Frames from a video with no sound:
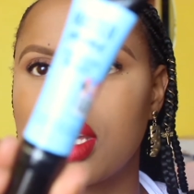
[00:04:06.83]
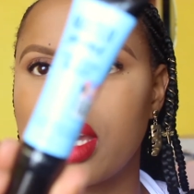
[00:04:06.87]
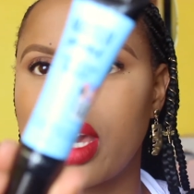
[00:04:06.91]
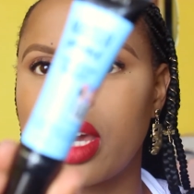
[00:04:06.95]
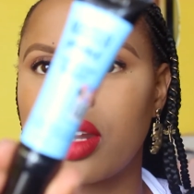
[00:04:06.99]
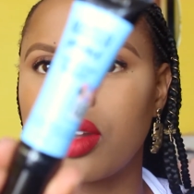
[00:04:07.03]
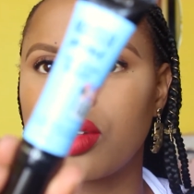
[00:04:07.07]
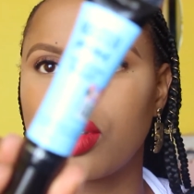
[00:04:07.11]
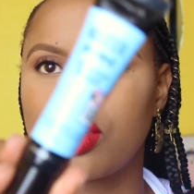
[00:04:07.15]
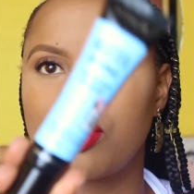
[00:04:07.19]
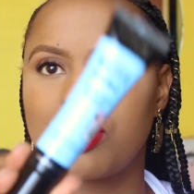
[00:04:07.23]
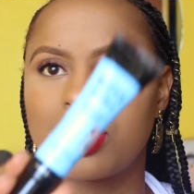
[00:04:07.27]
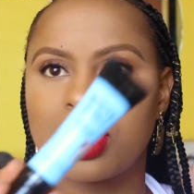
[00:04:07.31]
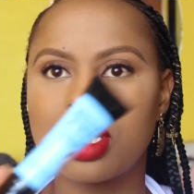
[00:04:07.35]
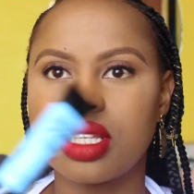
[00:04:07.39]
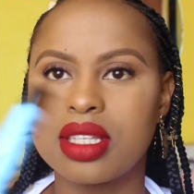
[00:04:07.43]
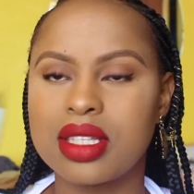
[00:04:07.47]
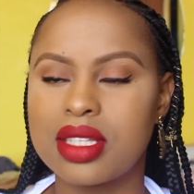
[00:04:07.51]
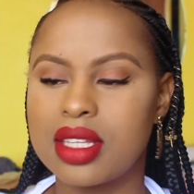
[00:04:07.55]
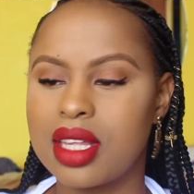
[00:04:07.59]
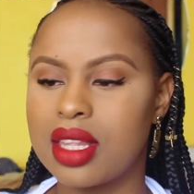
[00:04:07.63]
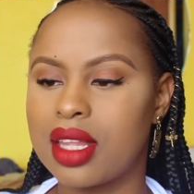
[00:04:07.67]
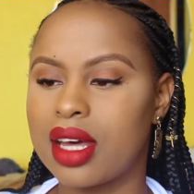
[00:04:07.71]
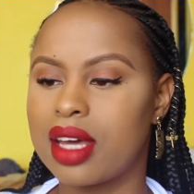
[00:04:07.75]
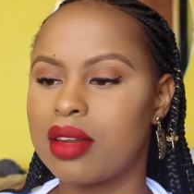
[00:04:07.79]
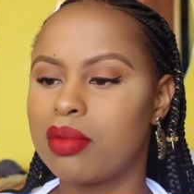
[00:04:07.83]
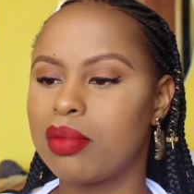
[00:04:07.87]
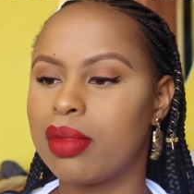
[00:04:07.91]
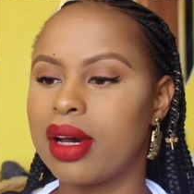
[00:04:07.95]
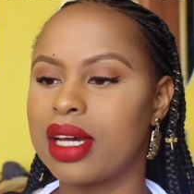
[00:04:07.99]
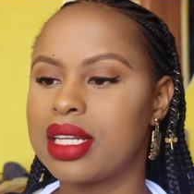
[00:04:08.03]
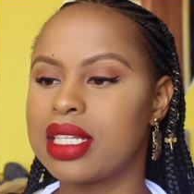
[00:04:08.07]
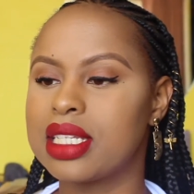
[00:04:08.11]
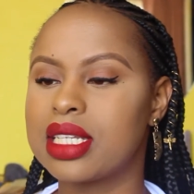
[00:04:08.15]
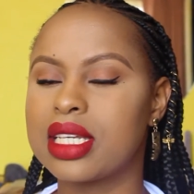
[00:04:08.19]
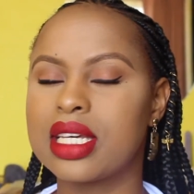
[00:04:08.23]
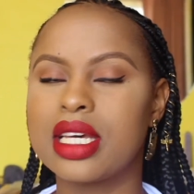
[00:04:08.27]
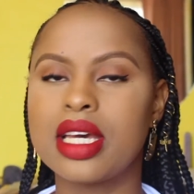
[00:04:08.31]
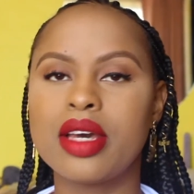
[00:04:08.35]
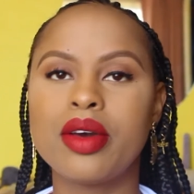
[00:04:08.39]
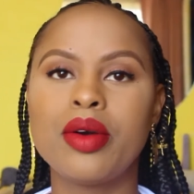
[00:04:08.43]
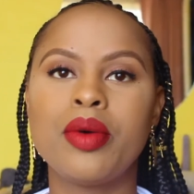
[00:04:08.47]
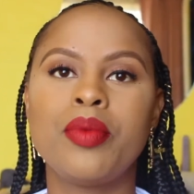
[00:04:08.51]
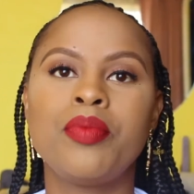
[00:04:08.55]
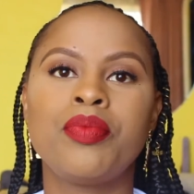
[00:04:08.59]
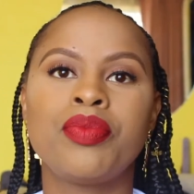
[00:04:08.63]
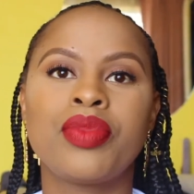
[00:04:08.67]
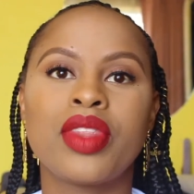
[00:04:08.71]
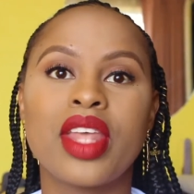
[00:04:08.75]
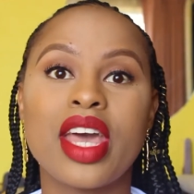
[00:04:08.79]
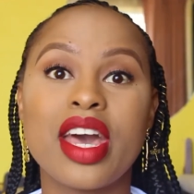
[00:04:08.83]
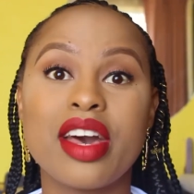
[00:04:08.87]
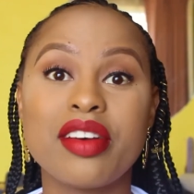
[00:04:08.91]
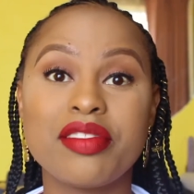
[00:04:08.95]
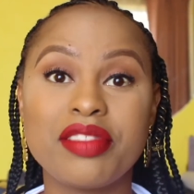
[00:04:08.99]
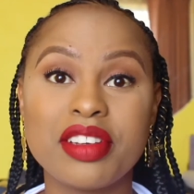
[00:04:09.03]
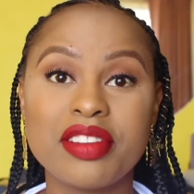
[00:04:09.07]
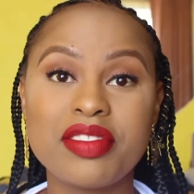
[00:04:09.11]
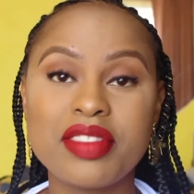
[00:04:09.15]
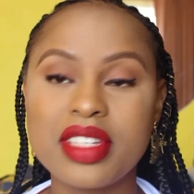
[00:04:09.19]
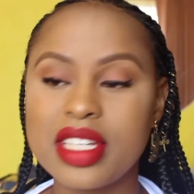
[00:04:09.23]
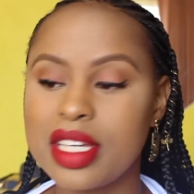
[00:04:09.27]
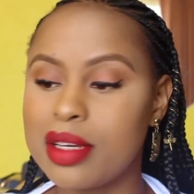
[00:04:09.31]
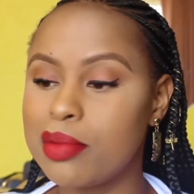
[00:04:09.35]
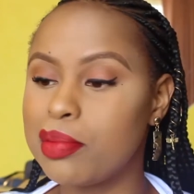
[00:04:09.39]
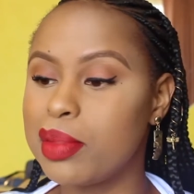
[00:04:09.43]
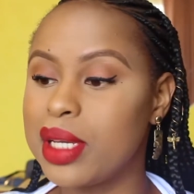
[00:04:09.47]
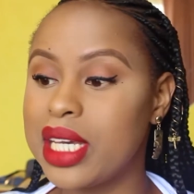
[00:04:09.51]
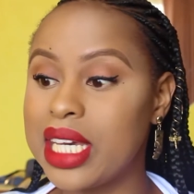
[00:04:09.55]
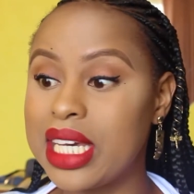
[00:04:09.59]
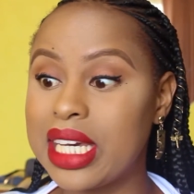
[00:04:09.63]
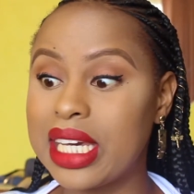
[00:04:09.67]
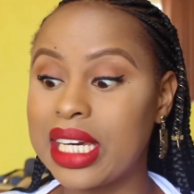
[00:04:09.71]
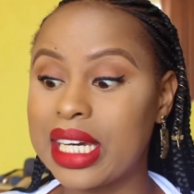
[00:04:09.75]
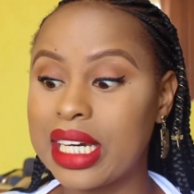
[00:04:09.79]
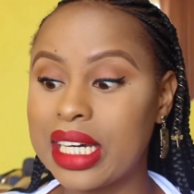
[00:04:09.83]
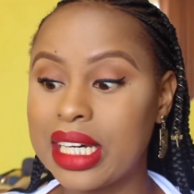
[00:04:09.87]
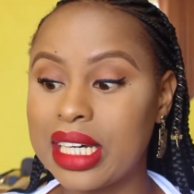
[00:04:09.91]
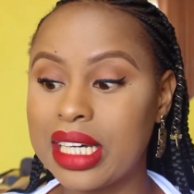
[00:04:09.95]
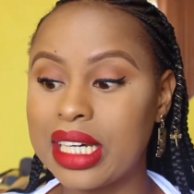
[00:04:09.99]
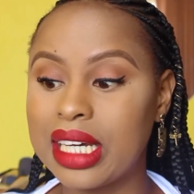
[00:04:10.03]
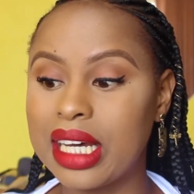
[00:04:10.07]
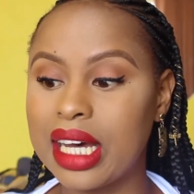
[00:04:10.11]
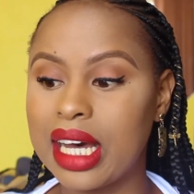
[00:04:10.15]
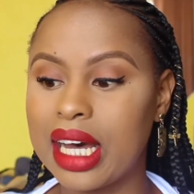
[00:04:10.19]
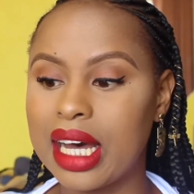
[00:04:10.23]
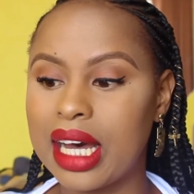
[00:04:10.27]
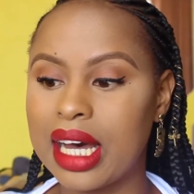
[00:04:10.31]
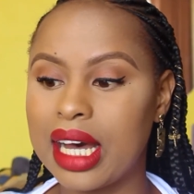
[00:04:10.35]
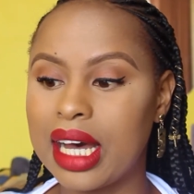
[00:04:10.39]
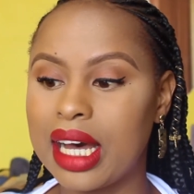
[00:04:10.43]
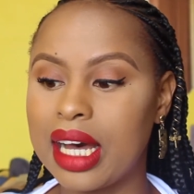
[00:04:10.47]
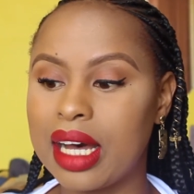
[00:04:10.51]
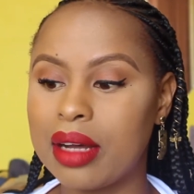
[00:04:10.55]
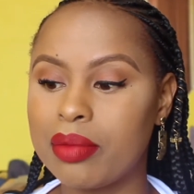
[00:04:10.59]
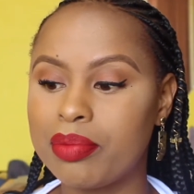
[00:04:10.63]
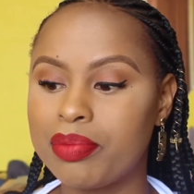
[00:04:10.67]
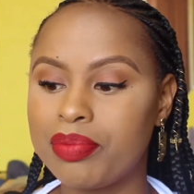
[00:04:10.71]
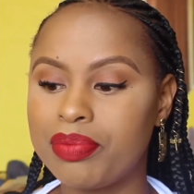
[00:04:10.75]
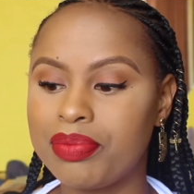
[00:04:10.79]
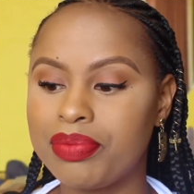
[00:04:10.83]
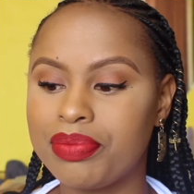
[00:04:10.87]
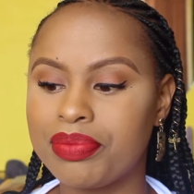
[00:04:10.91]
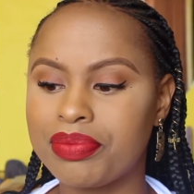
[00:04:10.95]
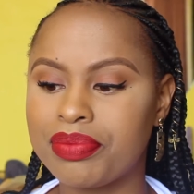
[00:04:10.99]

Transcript: I don't know if you can see that, but 50 being I